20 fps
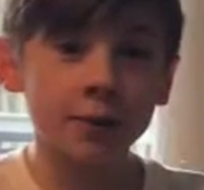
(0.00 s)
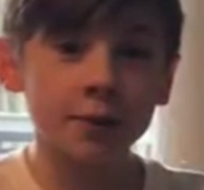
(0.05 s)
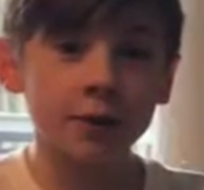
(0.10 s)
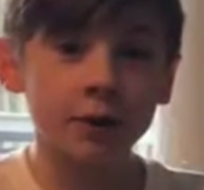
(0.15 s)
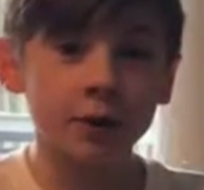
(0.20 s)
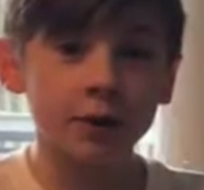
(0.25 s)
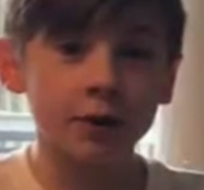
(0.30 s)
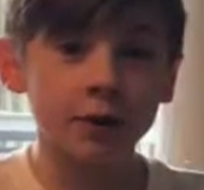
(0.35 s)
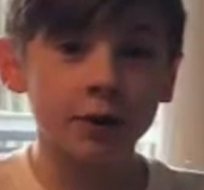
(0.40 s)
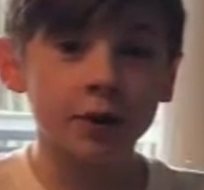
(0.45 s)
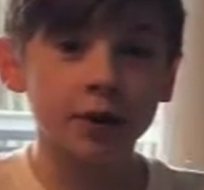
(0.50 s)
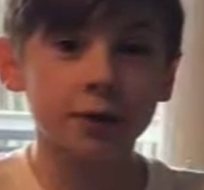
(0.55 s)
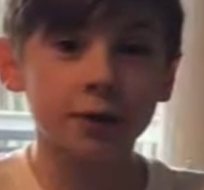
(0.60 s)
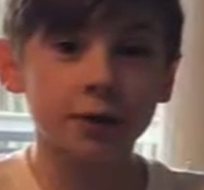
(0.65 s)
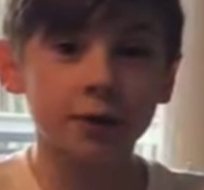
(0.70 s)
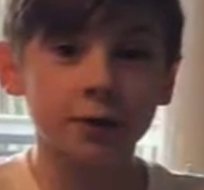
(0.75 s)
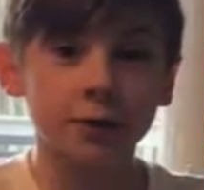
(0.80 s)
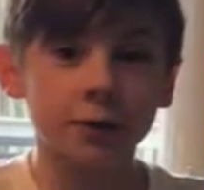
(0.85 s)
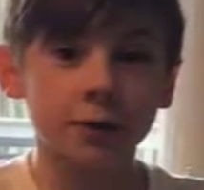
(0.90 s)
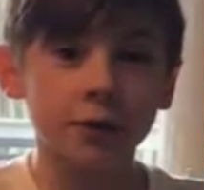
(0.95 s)
we are going to
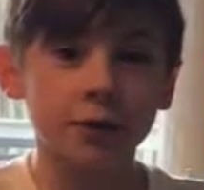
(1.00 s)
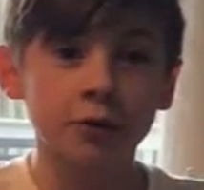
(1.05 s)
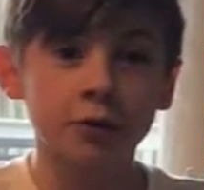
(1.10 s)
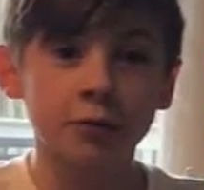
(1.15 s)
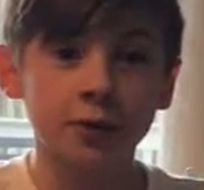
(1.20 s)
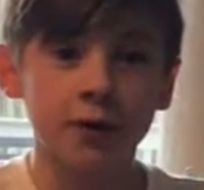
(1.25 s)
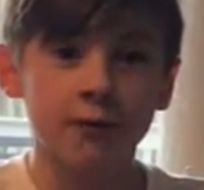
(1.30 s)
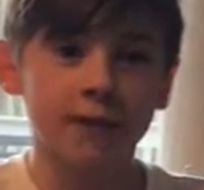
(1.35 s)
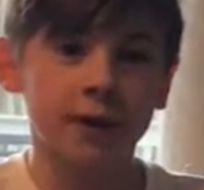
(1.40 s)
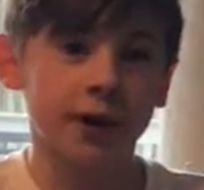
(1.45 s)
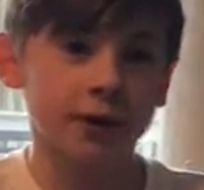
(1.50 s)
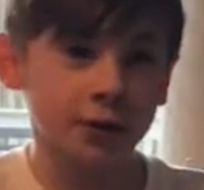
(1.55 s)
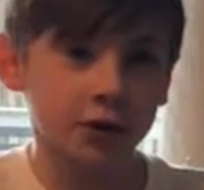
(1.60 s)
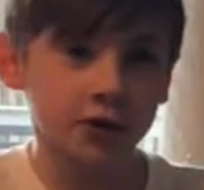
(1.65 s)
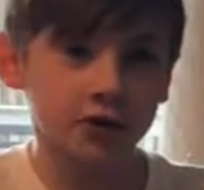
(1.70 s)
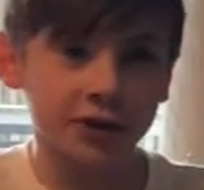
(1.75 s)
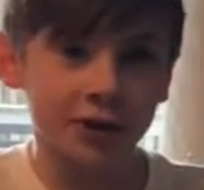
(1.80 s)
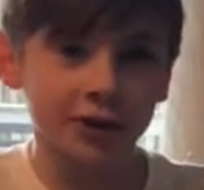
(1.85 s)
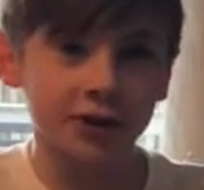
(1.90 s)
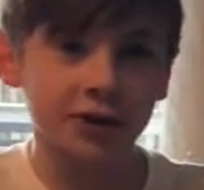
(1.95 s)
be reviewing my favorite
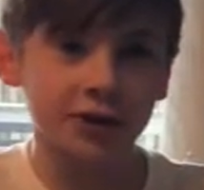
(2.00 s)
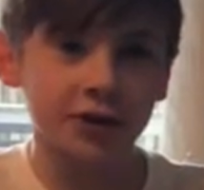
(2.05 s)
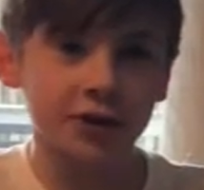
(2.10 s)
stretchy